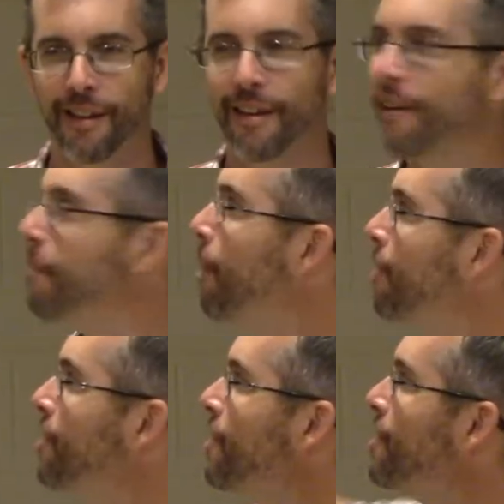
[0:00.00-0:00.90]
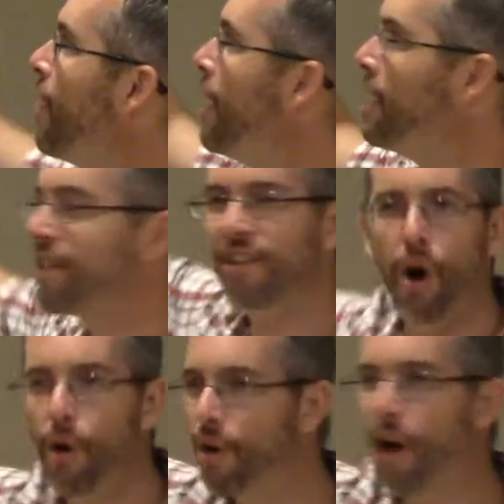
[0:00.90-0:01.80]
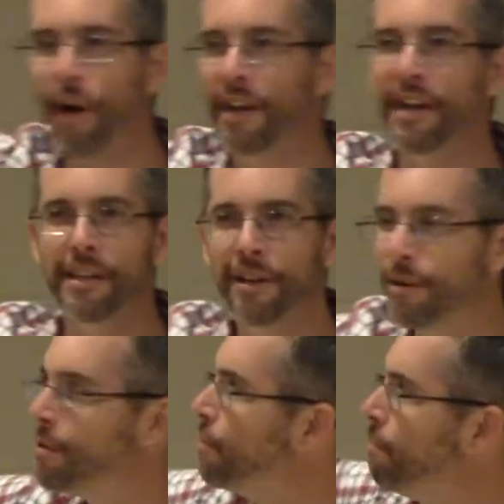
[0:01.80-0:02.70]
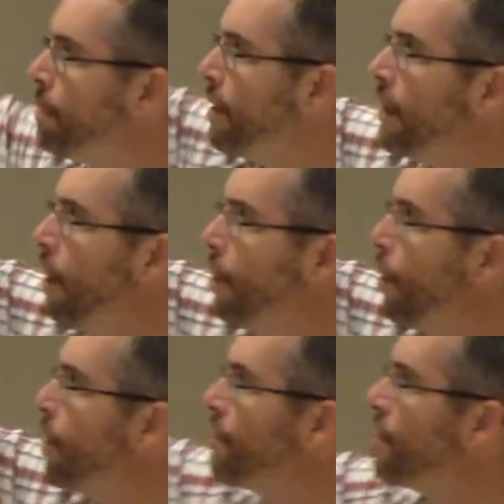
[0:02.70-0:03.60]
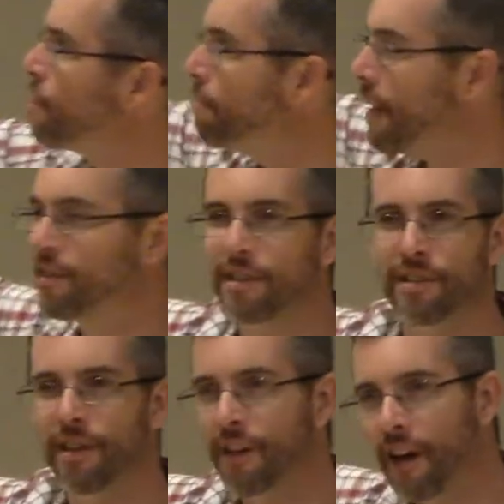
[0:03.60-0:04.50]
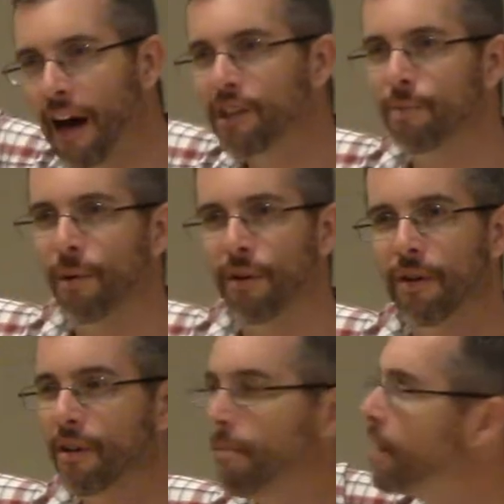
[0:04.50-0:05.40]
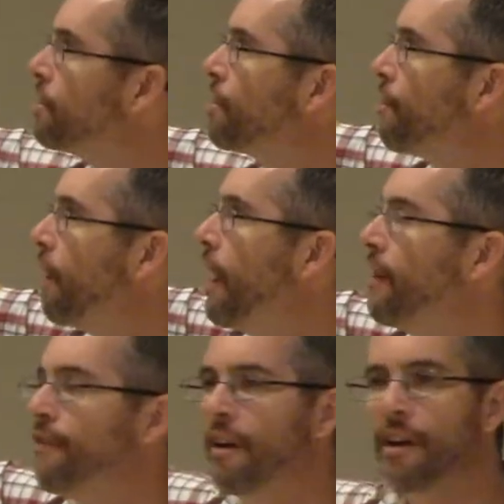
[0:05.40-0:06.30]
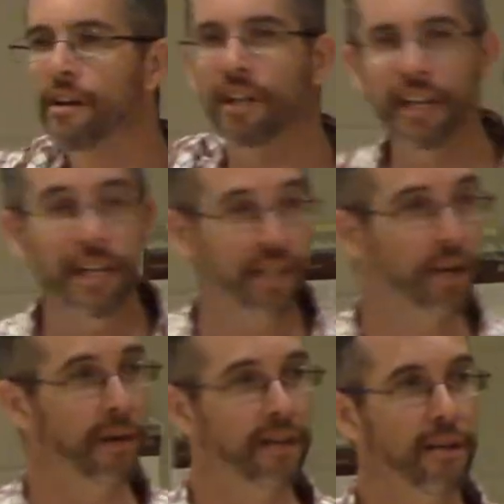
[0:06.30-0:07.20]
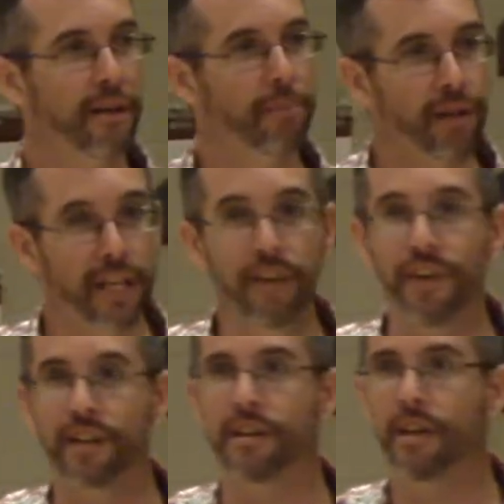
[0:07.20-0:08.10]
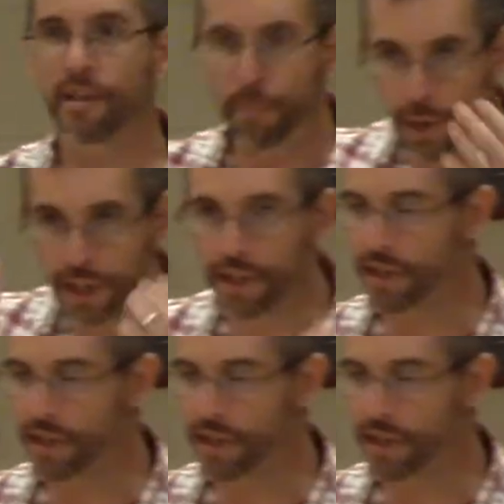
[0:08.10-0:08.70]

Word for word: Right? Paul says, he says, hold on, you know, be, hold on to this message, the gospel, the message of life. Cling to it, believe it, preach it